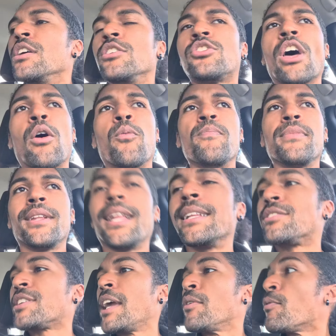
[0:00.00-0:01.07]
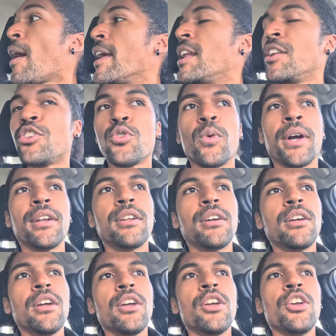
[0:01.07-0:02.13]
So let's get right into it.
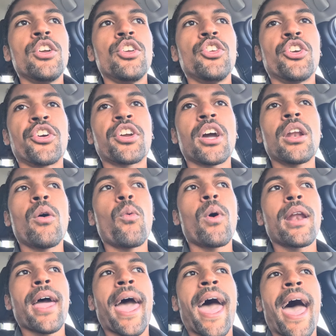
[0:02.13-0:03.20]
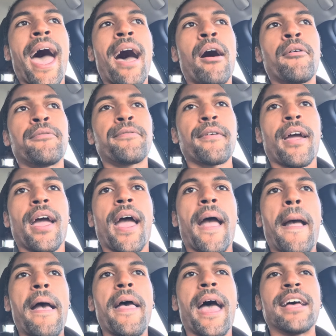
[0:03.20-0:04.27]
You're gonna want to have
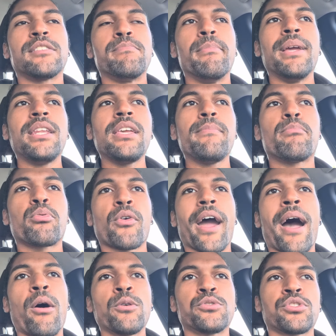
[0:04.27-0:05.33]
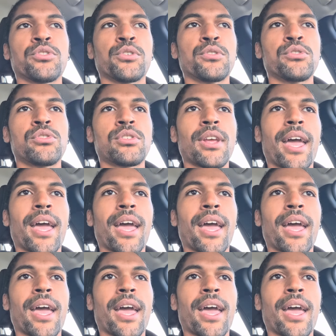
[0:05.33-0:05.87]
as many browsers